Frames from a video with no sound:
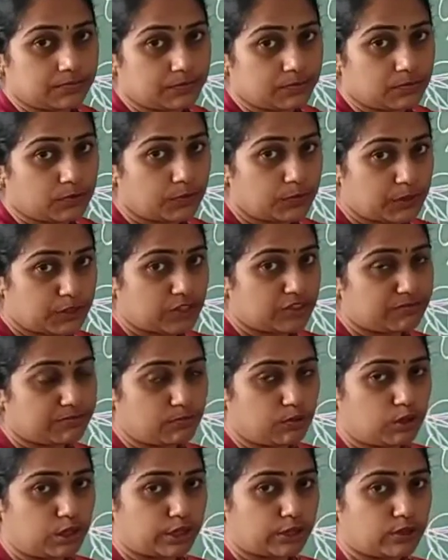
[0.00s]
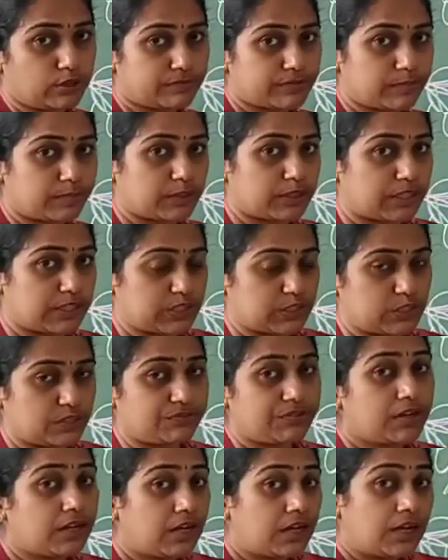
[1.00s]
movement of molecule from the region of
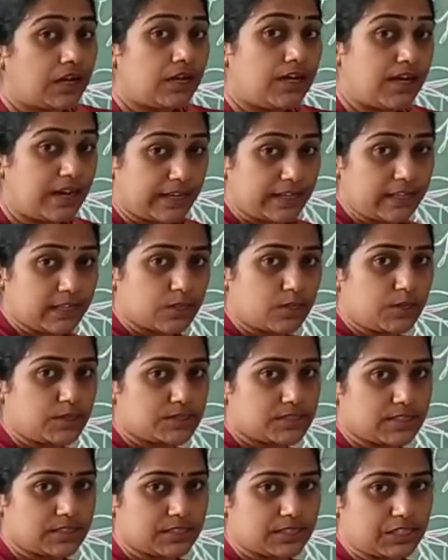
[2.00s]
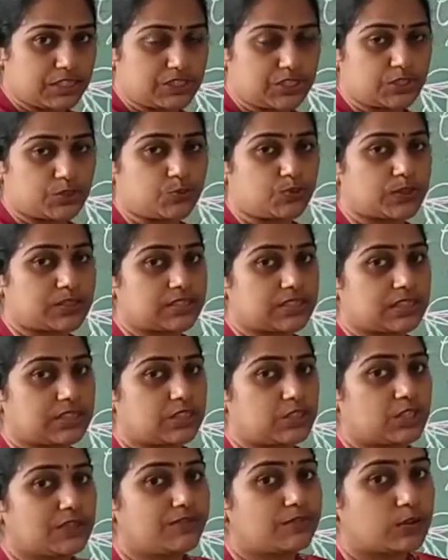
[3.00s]
higher concentration towards the
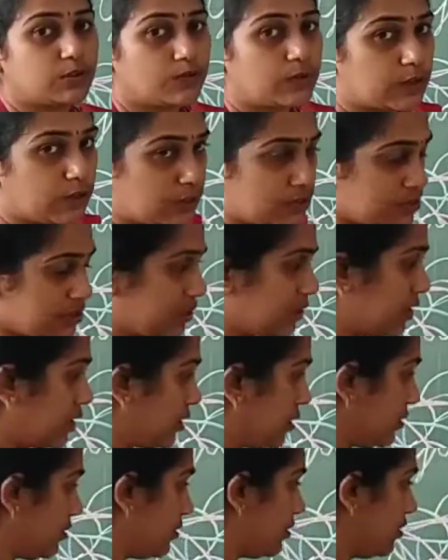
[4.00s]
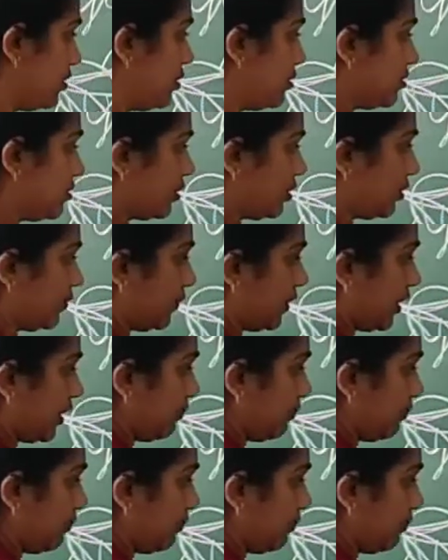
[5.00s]
region of lower concentration. So when the